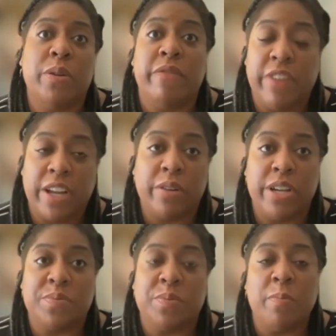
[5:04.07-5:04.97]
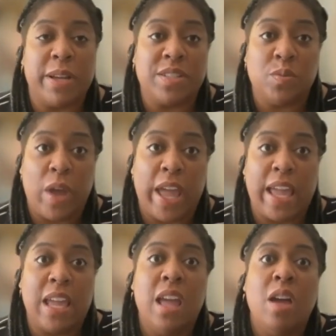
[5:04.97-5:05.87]
in a vigorous, robust
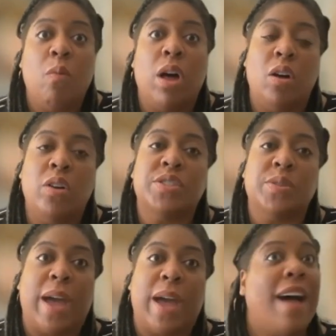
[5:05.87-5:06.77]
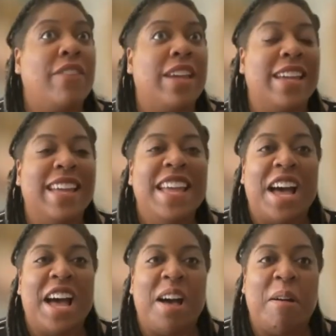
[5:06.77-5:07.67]
way while also having
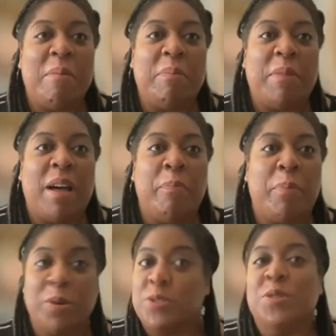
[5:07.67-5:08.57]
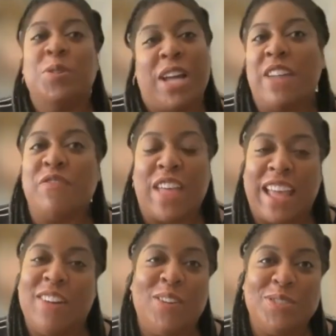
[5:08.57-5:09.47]
um, a personal life
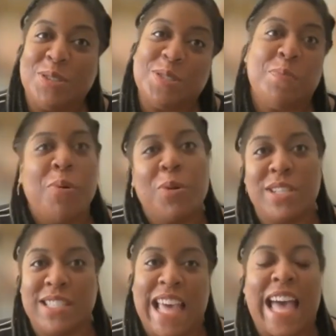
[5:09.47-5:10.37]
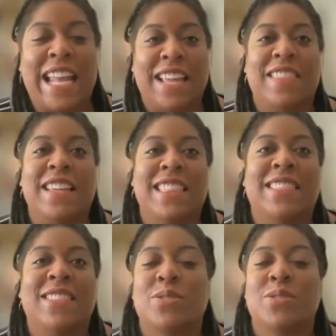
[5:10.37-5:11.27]
that also supports that. And I think
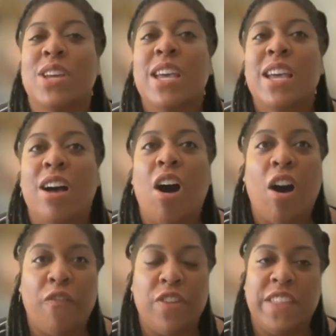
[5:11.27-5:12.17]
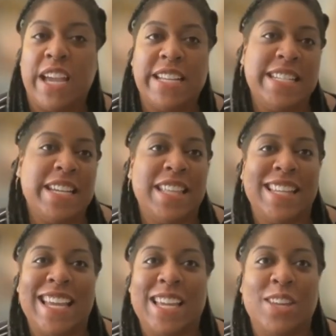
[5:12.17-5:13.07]
that there's often the idea that
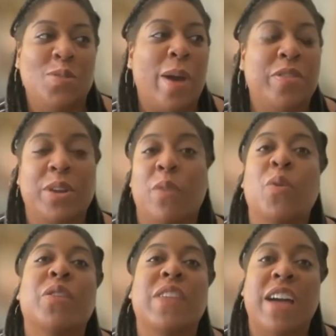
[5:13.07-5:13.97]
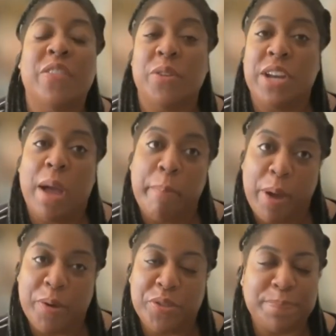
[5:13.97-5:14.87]
like you either get one or the other and not
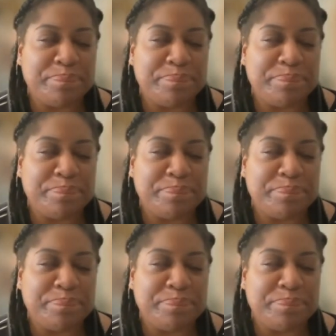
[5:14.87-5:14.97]
both.